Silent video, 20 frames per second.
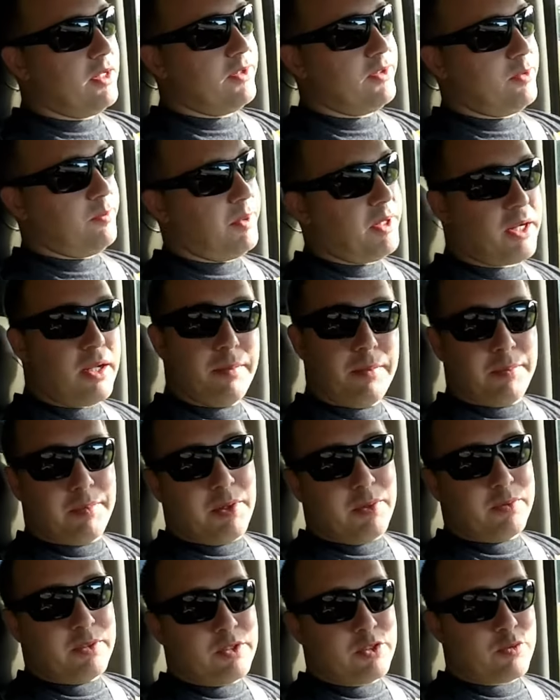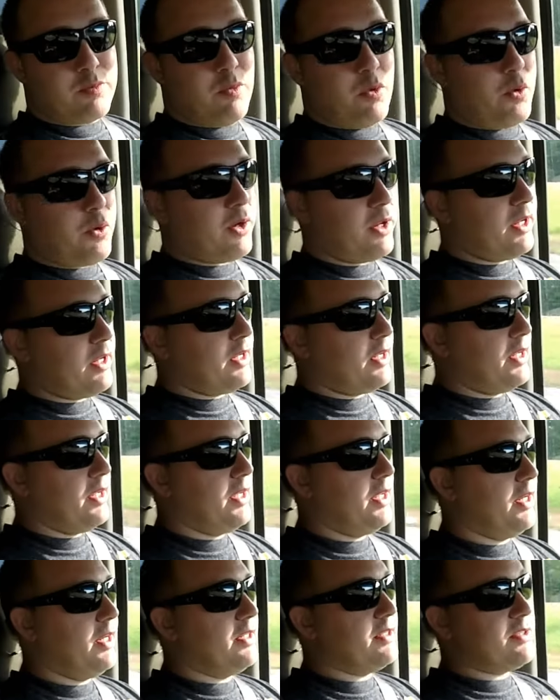to pick up a boat this morning,
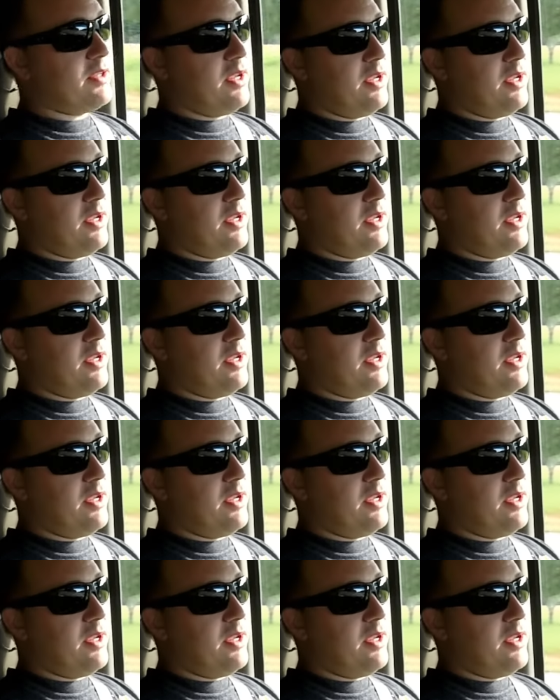and it's